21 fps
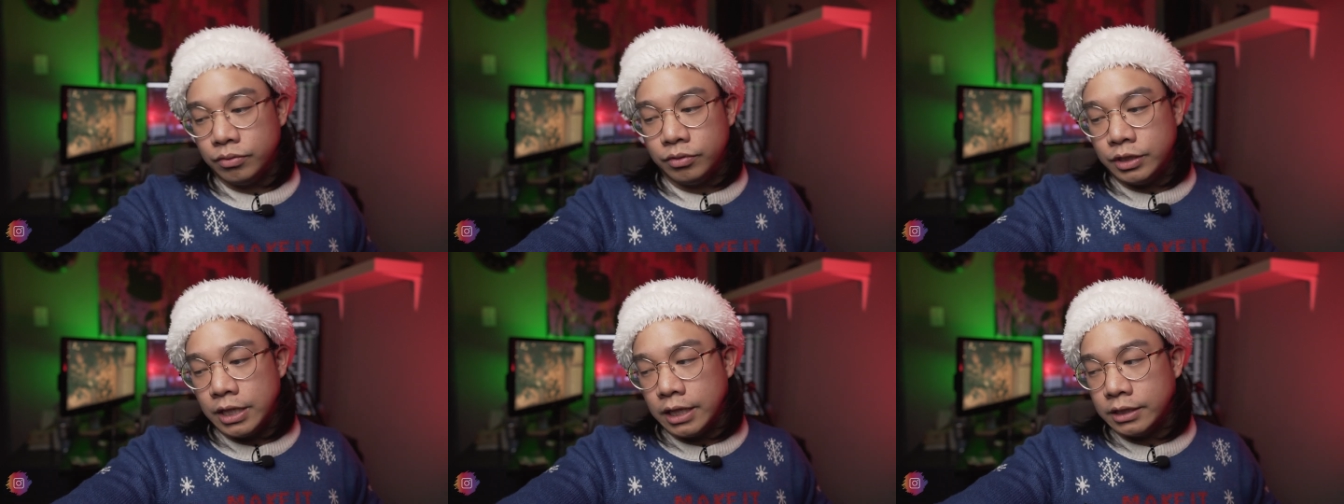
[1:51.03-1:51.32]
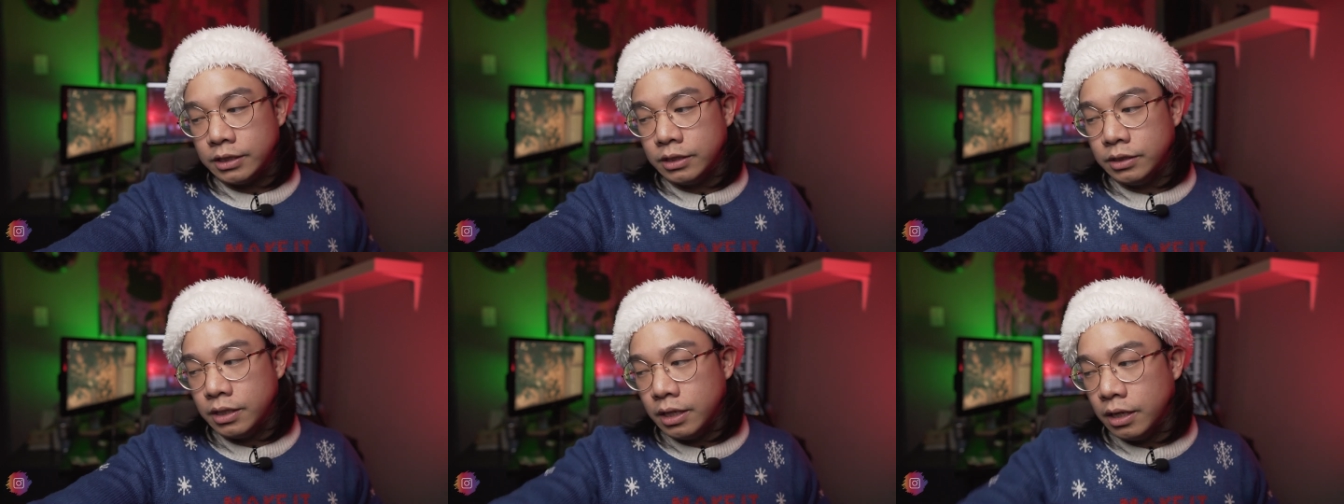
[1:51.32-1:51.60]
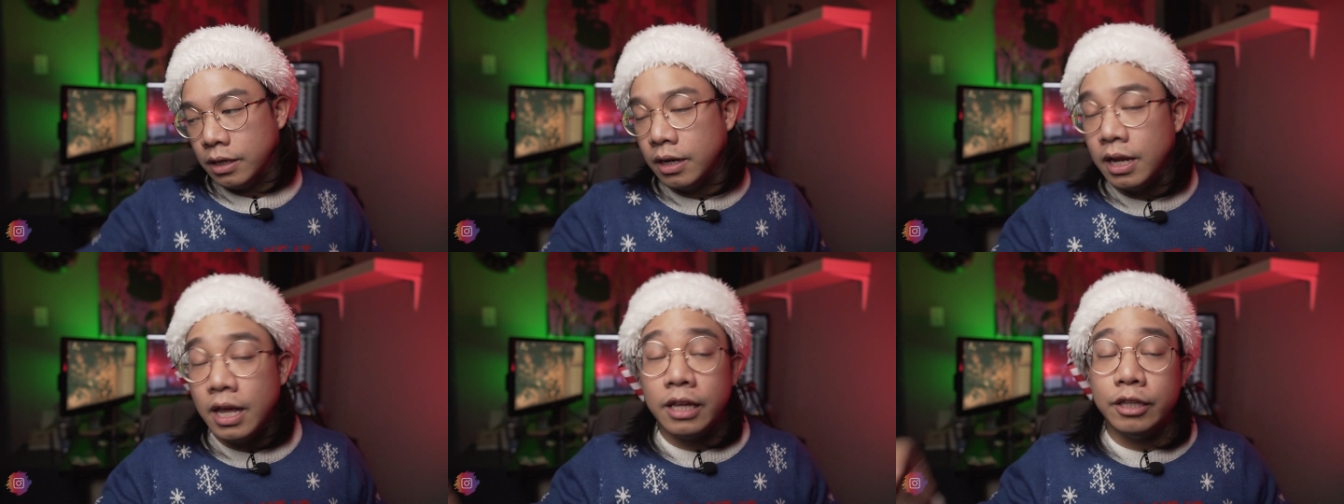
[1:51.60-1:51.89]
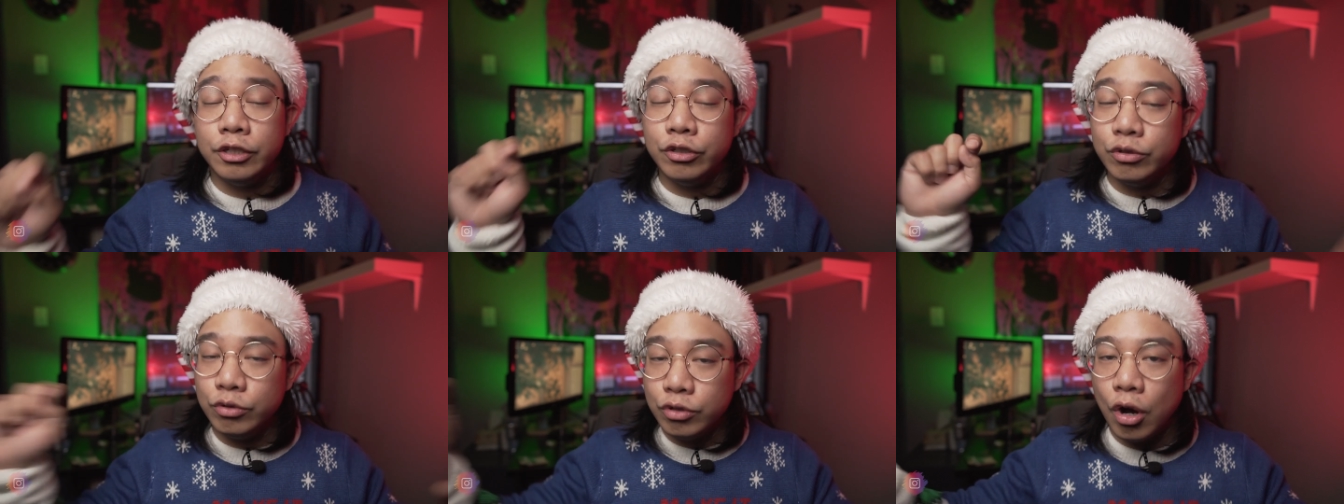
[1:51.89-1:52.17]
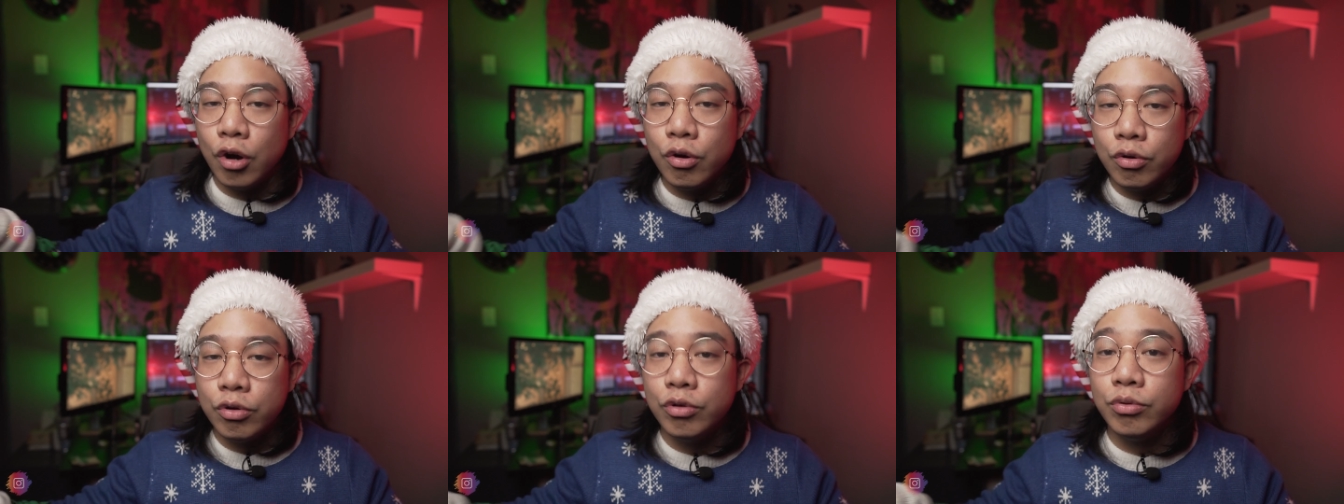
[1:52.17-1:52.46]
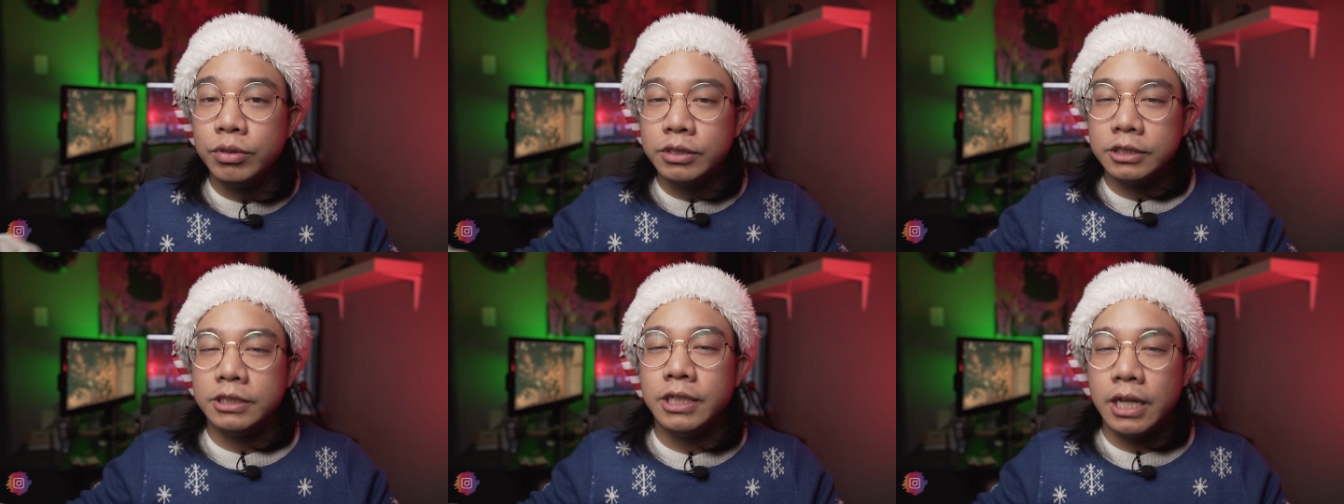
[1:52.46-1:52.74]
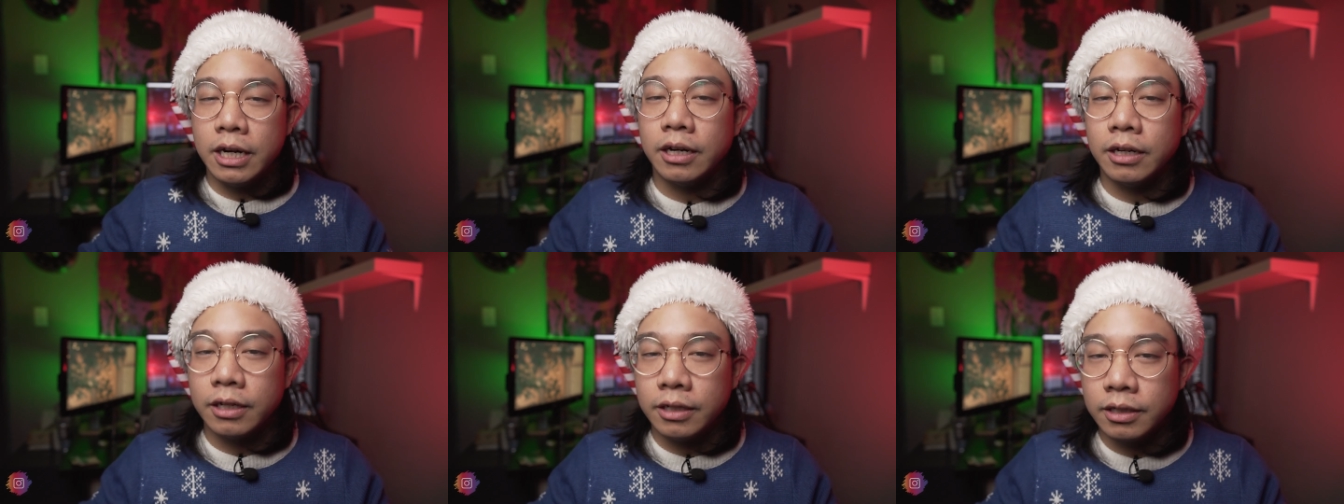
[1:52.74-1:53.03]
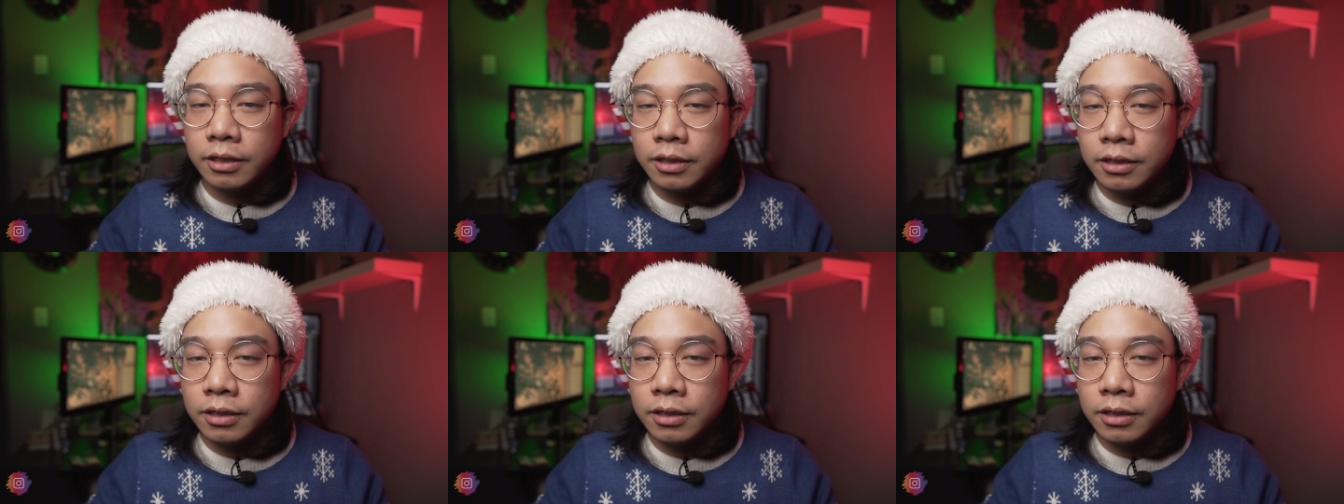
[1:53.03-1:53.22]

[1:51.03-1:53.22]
Jack's there. You know who was there.